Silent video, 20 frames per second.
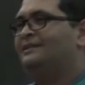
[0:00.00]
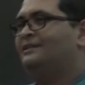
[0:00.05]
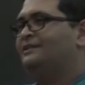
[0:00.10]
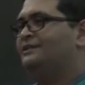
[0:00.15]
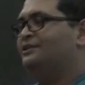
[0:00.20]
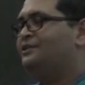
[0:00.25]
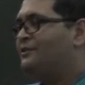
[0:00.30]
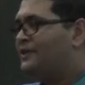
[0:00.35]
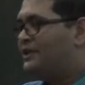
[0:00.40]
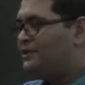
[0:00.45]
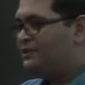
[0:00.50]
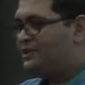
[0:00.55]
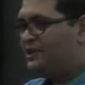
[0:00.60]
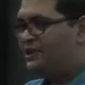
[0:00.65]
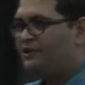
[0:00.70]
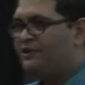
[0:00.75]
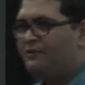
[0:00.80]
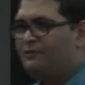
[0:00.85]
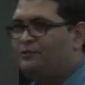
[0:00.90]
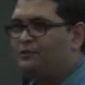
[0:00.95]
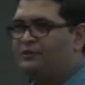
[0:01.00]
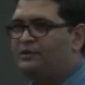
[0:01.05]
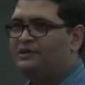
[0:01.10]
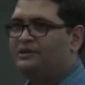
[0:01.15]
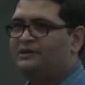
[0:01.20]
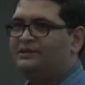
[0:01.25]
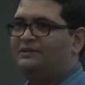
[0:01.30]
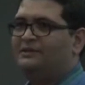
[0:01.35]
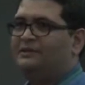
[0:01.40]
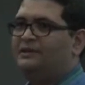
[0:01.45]
So when you think of
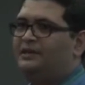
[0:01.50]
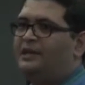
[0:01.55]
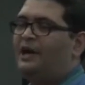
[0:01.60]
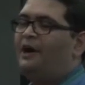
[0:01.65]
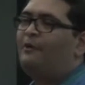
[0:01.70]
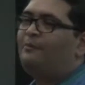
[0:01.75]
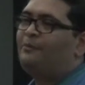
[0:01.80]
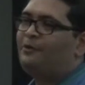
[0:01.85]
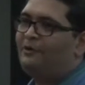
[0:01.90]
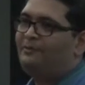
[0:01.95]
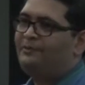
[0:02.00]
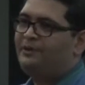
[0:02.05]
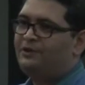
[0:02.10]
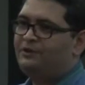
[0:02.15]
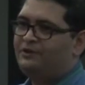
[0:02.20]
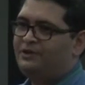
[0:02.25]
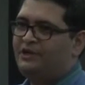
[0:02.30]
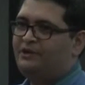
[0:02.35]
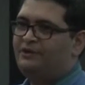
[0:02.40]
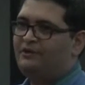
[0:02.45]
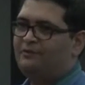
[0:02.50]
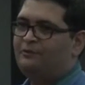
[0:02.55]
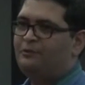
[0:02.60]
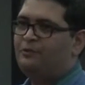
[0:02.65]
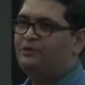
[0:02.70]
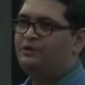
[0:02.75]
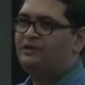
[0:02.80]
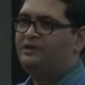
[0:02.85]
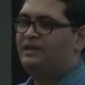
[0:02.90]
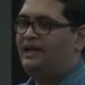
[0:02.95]
Google, now probably you think of
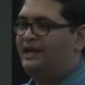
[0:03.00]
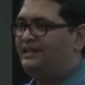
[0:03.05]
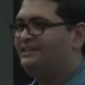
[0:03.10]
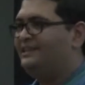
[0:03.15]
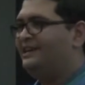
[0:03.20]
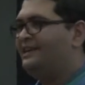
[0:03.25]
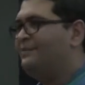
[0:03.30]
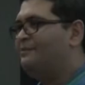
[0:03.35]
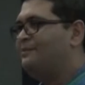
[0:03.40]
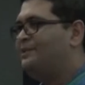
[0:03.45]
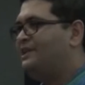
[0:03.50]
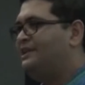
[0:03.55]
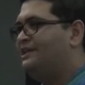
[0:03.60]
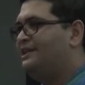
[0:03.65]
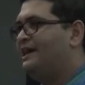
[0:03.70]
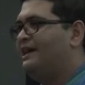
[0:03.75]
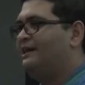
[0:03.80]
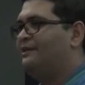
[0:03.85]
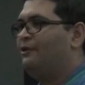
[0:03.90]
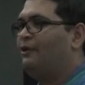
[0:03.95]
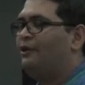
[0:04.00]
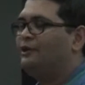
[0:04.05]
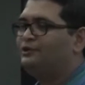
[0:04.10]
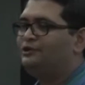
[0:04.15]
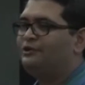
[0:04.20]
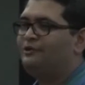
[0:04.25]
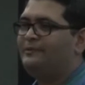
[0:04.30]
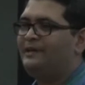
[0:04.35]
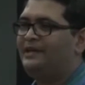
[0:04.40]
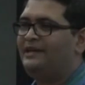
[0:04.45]
Google as a company that
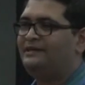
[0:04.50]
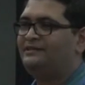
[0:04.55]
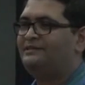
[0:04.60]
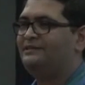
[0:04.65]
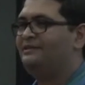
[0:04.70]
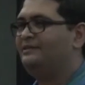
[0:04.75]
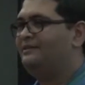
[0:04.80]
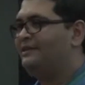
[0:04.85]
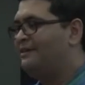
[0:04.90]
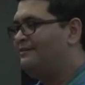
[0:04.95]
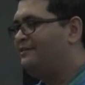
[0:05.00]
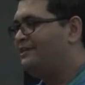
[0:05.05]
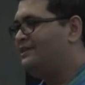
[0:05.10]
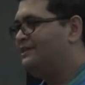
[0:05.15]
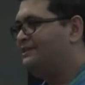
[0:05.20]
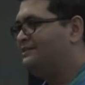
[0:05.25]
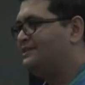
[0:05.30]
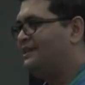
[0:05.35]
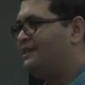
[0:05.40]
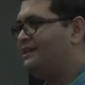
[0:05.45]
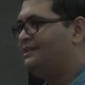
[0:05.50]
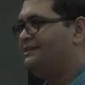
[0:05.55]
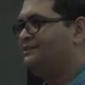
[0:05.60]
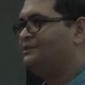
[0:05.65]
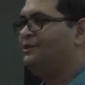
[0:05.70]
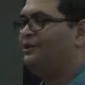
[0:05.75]
also makes driverless cars,